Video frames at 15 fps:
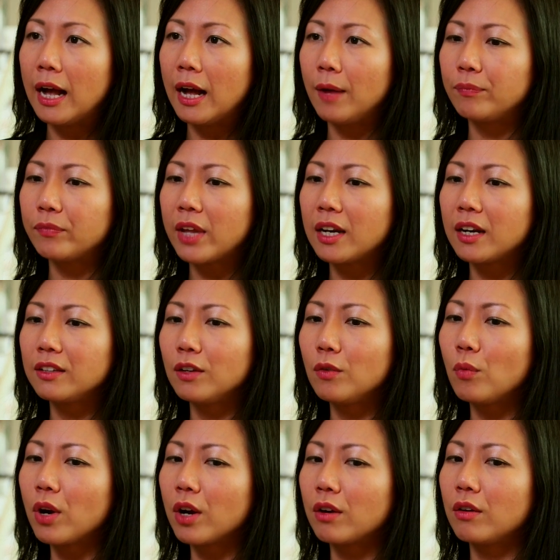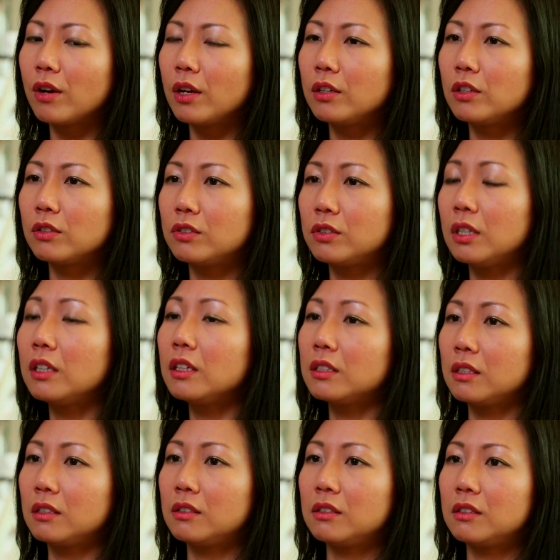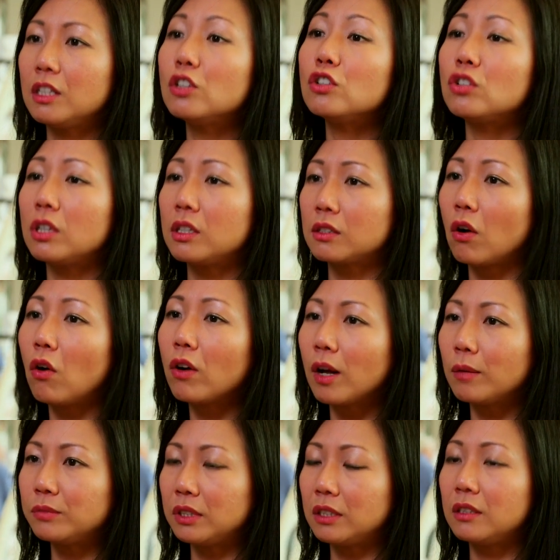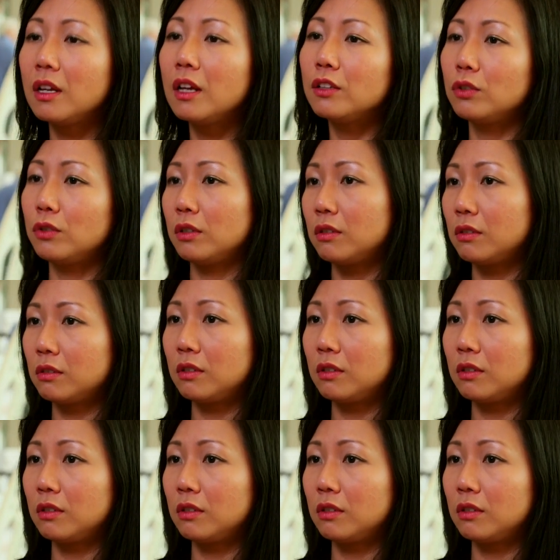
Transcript: And I think where the synergies all comes into the